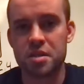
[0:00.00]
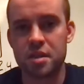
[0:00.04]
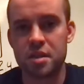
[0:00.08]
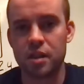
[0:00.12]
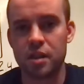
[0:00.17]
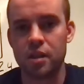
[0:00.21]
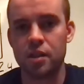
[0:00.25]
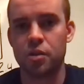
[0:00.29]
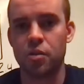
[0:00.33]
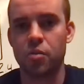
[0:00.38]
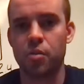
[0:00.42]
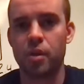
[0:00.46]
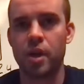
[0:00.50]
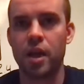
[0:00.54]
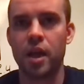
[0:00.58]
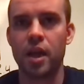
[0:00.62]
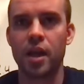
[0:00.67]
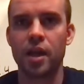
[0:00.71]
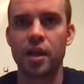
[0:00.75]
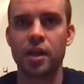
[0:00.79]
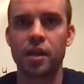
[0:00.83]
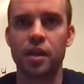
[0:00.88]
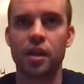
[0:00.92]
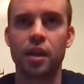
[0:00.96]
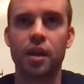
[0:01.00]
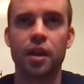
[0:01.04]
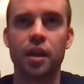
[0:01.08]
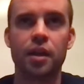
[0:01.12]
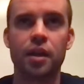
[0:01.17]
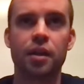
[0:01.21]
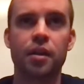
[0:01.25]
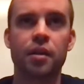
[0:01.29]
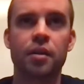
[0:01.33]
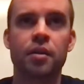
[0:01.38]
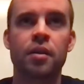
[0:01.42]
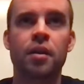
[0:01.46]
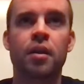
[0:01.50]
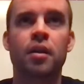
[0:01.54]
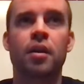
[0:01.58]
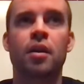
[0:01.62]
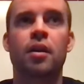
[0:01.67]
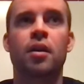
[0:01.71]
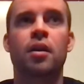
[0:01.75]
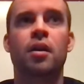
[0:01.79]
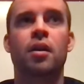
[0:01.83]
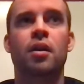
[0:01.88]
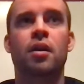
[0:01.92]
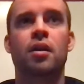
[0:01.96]
a little bit and, and
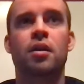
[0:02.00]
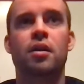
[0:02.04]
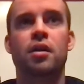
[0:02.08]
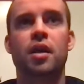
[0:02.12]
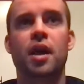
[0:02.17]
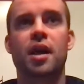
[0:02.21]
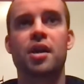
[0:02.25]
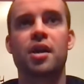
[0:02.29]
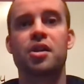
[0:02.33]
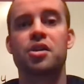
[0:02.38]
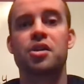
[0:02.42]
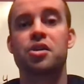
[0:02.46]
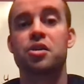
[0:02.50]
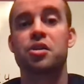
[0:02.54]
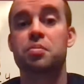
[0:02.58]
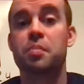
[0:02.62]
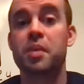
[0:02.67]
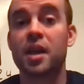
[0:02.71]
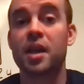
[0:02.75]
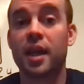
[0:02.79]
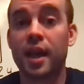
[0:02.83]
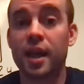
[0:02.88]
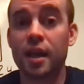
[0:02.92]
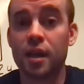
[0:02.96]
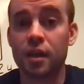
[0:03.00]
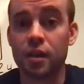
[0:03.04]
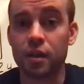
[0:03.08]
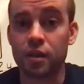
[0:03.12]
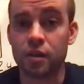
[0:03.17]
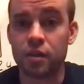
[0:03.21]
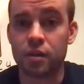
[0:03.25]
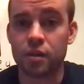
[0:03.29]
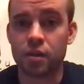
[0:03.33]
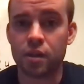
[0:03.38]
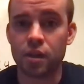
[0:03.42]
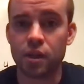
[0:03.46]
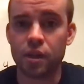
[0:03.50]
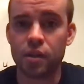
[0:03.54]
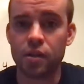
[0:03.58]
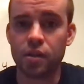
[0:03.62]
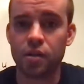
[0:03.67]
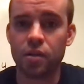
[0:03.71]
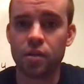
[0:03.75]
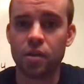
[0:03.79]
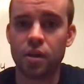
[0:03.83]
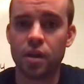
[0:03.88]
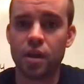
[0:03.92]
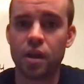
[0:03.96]
kind of just be a kid. You
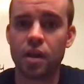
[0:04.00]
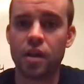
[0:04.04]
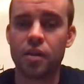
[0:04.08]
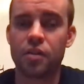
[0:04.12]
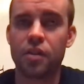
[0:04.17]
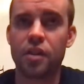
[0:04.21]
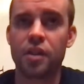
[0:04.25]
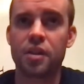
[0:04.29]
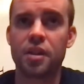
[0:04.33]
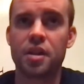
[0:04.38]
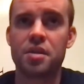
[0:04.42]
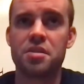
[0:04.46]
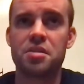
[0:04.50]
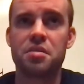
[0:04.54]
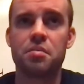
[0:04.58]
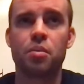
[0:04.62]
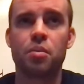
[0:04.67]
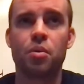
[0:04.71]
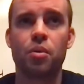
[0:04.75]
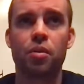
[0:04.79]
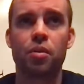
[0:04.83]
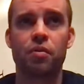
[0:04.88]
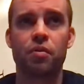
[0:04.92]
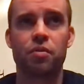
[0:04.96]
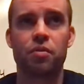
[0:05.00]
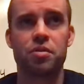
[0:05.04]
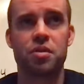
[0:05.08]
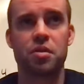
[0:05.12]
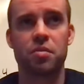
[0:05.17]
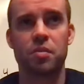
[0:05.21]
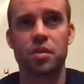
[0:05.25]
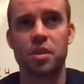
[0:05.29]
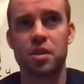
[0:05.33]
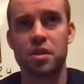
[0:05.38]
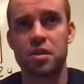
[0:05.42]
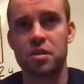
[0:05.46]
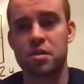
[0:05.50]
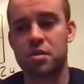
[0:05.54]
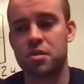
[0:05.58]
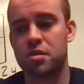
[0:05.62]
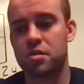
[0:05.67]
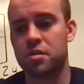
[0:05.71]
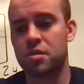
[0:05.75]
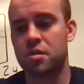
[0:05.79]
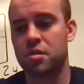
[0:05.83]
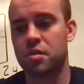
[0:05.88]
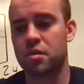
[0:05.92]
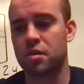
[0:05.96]
know, I, I, think that's important for some of
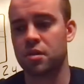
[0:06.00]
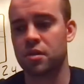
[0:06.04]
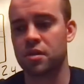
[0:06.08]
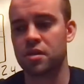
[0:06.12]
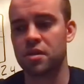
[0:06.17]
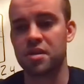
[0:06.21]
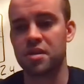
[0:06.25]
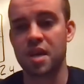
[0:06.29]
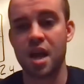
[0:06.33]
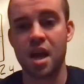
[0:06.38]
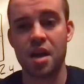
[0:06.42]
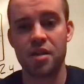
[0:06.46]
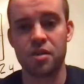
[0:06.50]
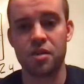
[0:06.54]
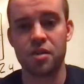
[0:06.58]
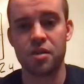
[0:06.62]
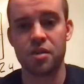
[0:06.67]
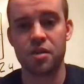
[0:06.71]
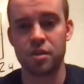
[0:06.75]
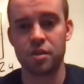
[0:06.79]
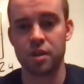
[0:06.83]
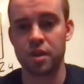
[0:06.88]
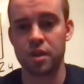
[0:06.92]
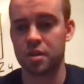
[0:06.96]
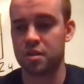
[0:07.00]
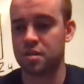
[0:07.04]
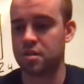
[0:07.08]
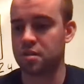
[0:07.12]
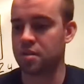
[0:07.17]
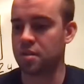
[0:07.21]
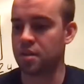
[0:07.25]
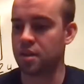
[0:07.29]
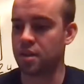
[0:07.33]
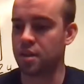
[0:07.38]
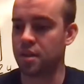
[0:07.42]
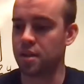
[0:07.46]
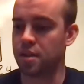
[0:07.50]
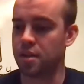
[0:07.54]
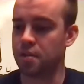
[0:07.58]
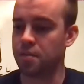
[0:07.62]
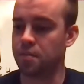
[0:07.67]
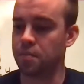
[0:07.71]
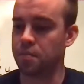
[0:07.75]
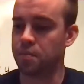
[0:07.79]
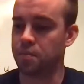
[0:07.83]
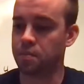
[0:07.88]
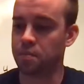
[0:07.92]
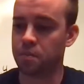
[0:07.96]
these these athletes. Um, yeah,
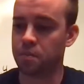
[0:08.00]
I agree.